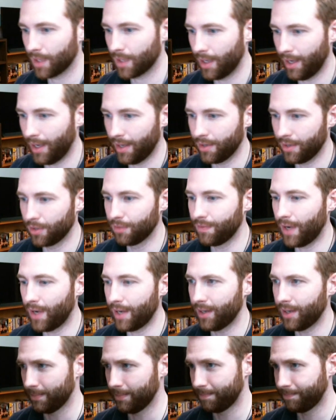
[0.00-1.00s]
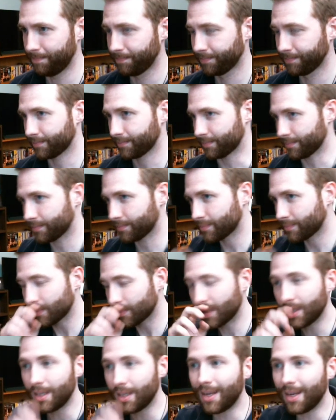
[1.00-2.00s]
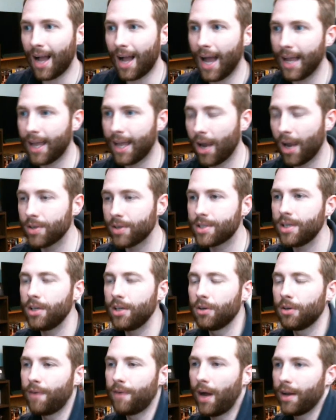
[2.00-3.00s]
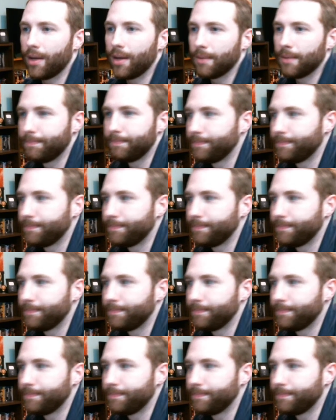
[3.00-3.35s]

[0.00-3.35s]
And you'll find it. I guarantee you'll find it.